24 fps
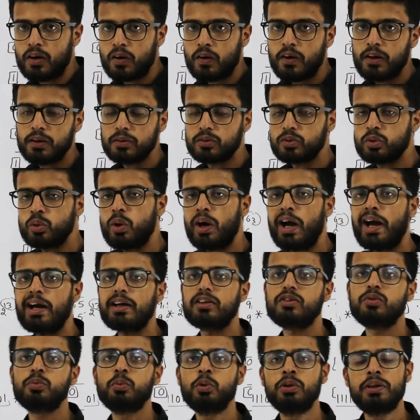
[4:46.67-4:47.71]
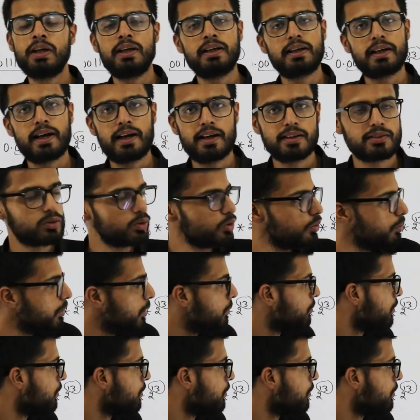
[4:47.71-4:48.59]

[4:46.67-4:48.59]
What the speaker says: Also, exponent has to be